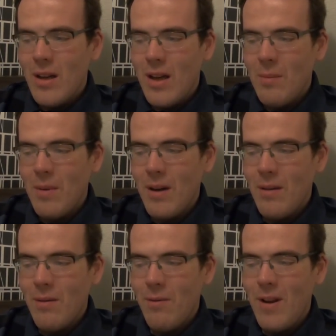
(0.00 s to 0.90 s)
And my
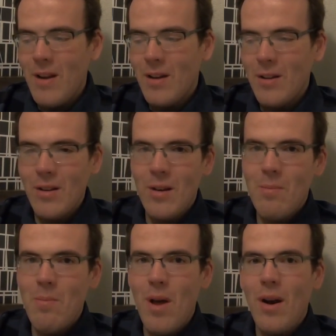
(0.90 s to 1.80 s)
feet aren't going to
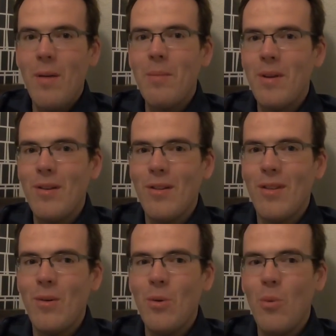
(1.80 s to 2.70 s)
burn up because
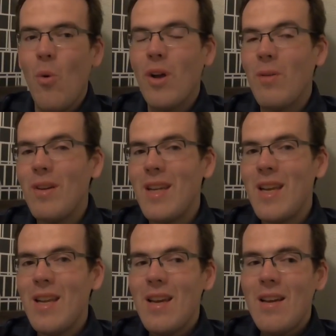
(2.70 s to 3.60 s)
of all the walking we
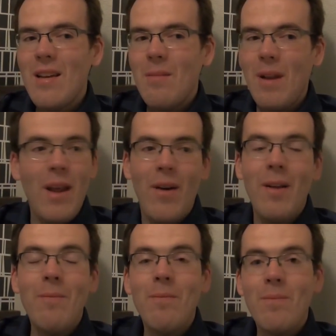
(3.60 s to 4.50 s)
did. But anyway,
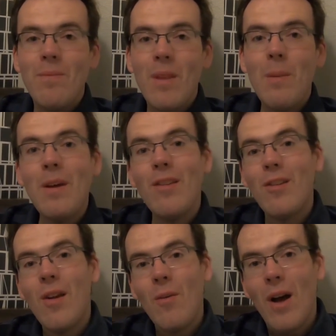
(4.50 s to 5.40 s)
hope you guys are
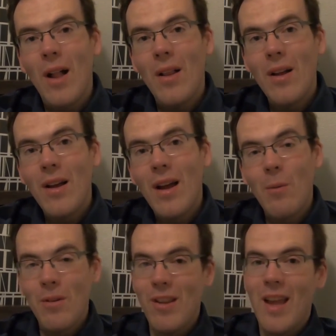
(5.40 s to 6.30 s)
doing well.
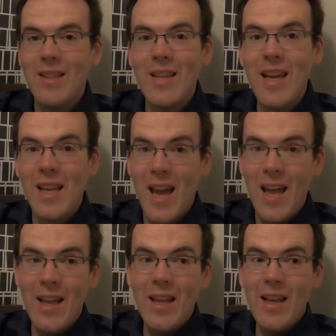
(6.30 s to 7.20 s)
And once again, take
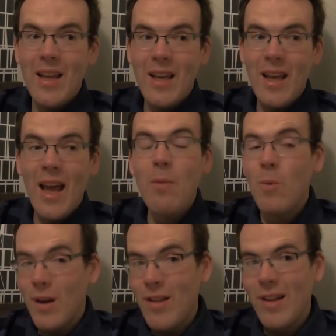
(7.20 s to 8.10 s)
care, and
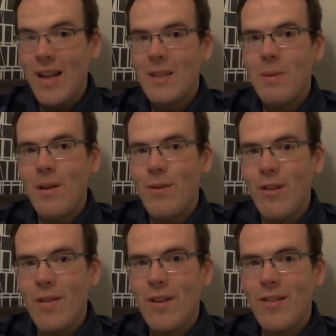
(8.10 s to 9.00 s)
one is glad to be of
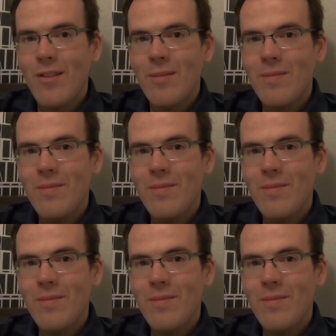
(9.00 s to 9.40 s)
service.